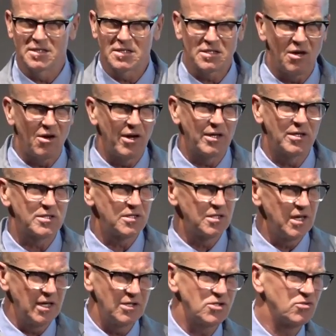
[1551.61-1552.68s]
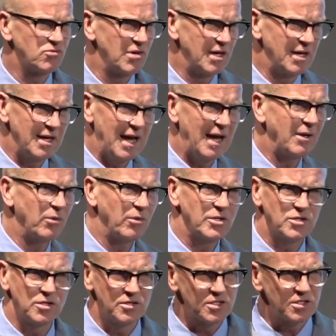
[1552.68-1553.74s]
and science and history and
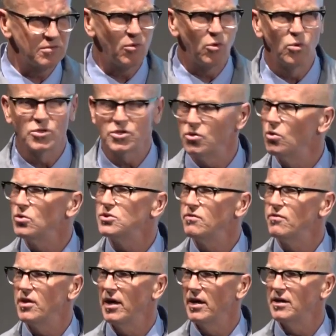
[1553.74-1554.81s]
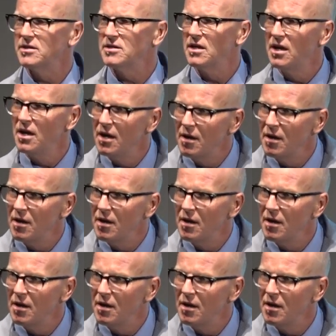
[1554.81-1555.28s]
language and all sorts of things,